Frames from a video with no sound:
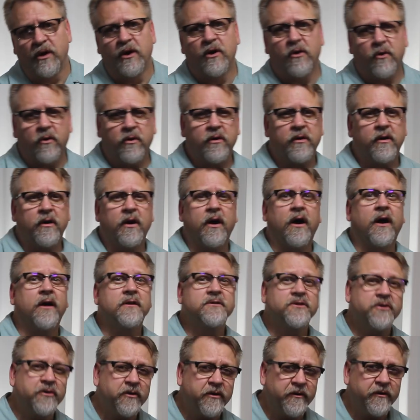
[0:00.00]
or
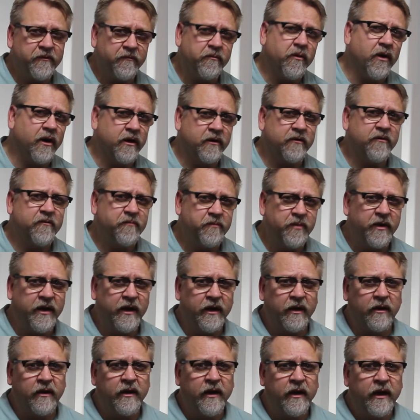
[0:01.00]
alternative model of
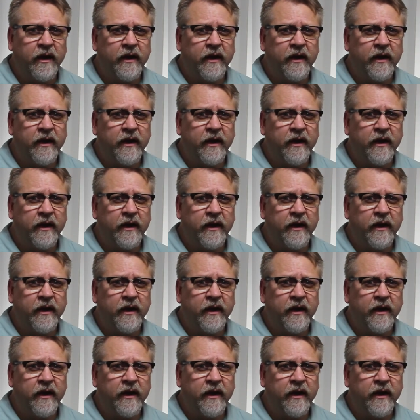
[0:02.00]
PL